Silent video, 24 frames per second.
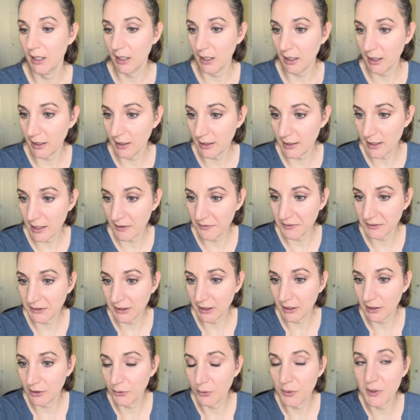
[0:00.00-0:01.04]
it
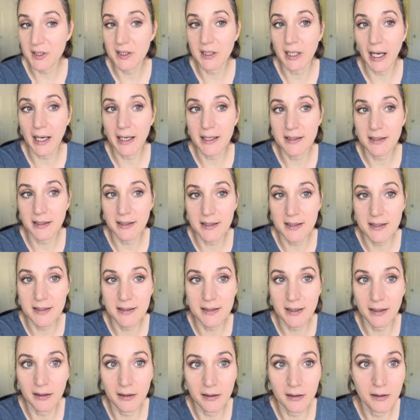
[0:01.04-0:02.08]
definitely looks nice. It's
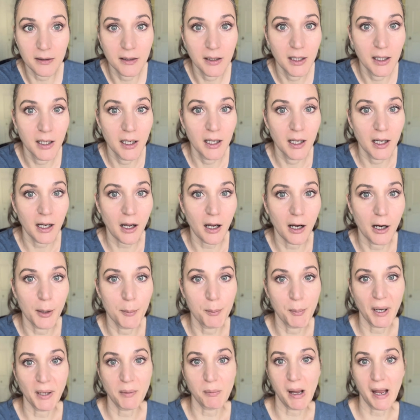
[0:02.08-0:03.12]
still
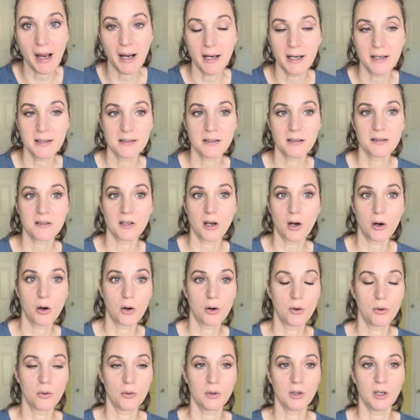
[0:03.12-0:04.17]
on my eyes,
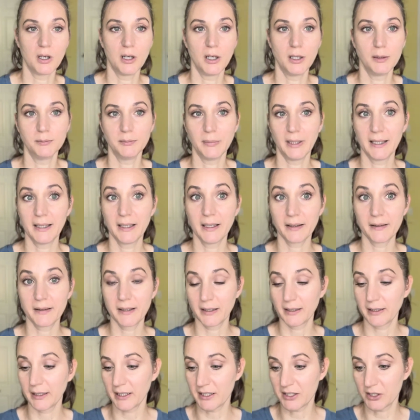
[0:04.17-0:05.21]
so I
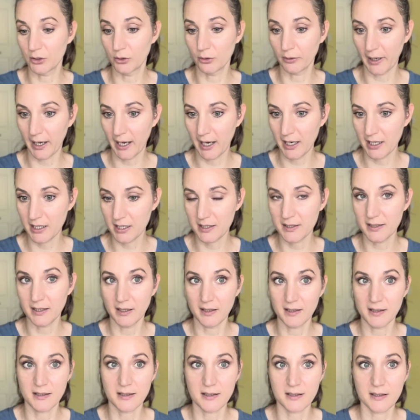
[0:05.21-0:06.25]
think that's great,
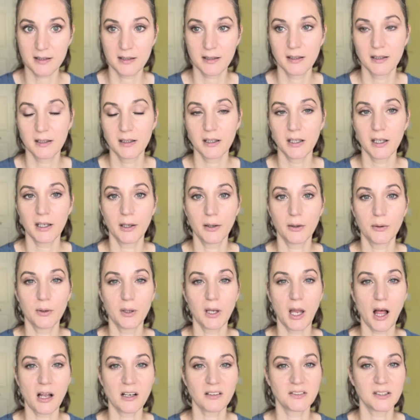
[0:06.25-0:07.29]
since you know a
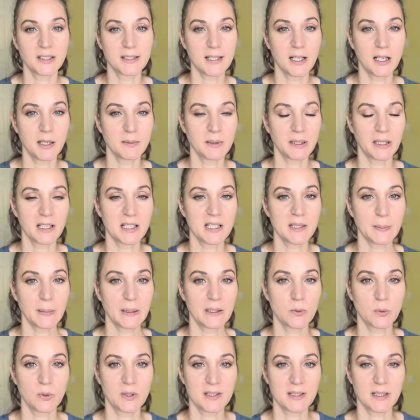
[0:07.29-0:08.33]
lot of the time that I spent
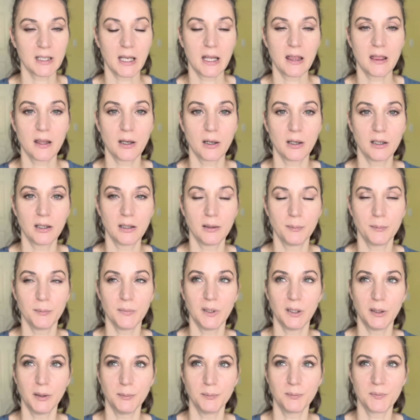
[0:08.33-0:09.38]
was in the
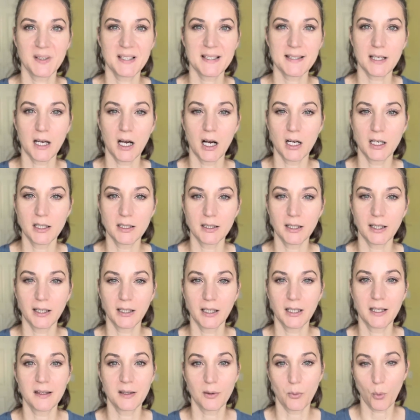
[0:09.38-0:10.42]
sun and
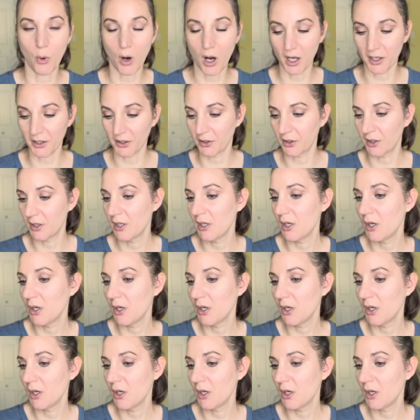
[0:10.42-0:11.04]
in the water.